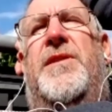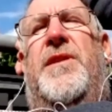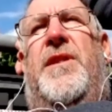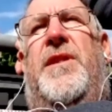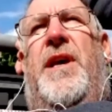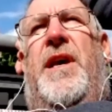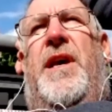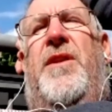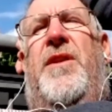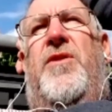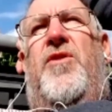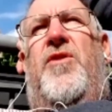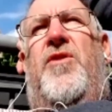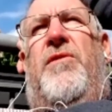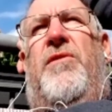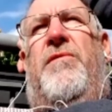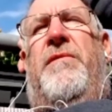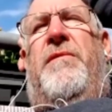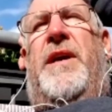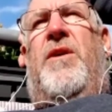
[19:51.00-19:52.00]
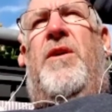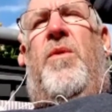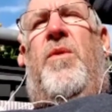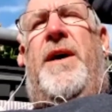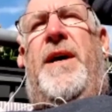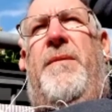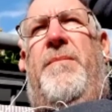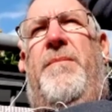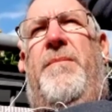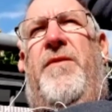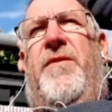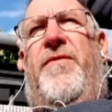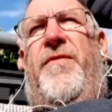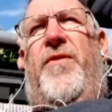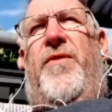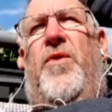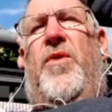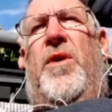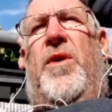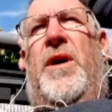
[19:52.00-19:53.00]
then your requirement
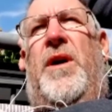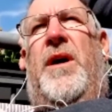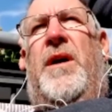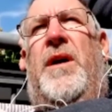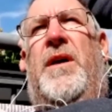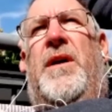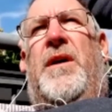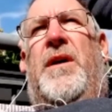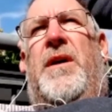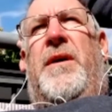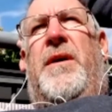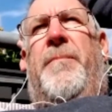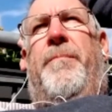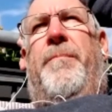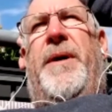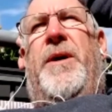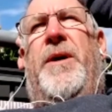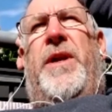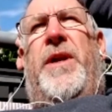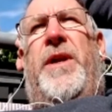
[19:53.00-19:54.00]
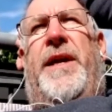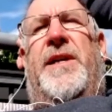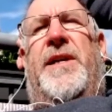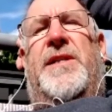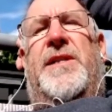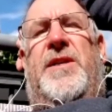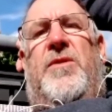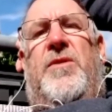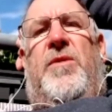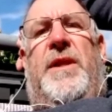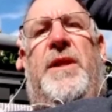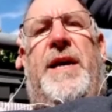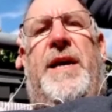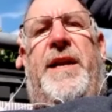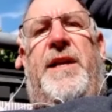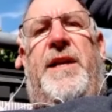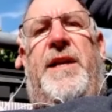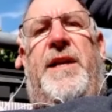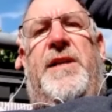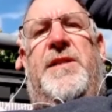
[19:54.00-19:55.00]
for buildings and all
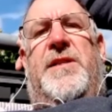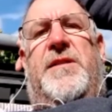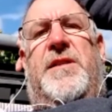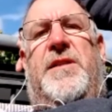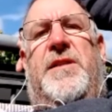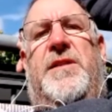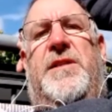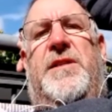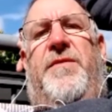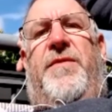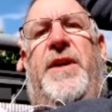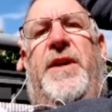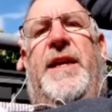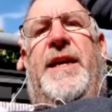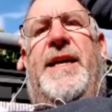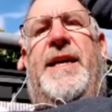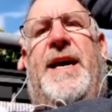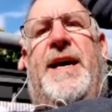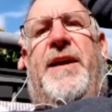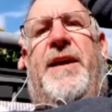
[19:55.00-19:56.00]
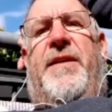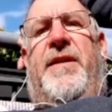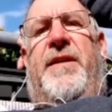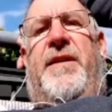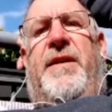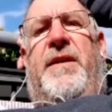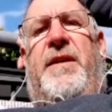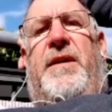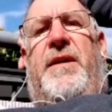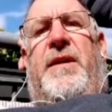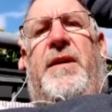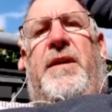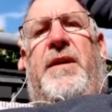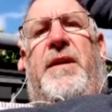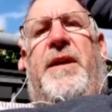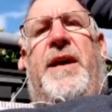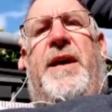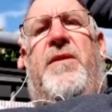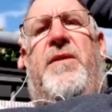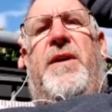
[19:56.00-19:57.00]
that is severely cut.
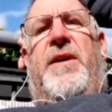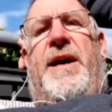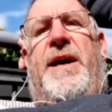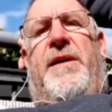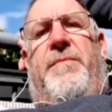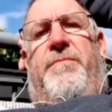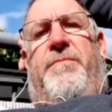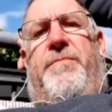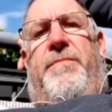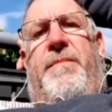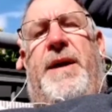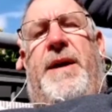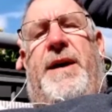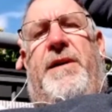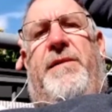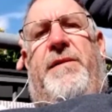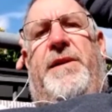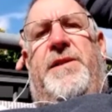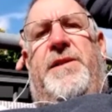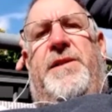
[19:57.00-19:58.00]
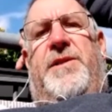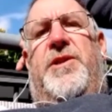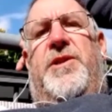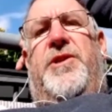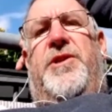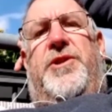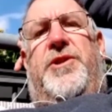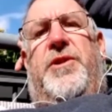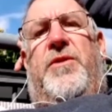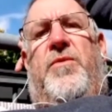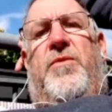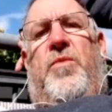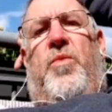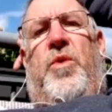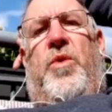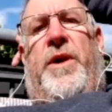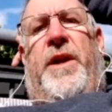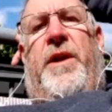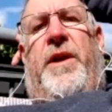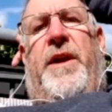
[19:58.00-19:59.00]
Now, our our institution
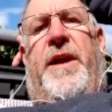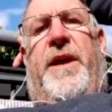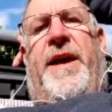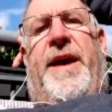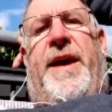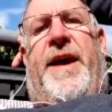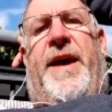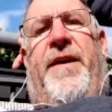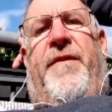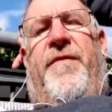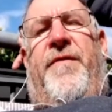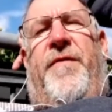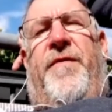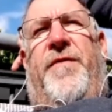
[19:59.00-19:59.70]
wouldn't have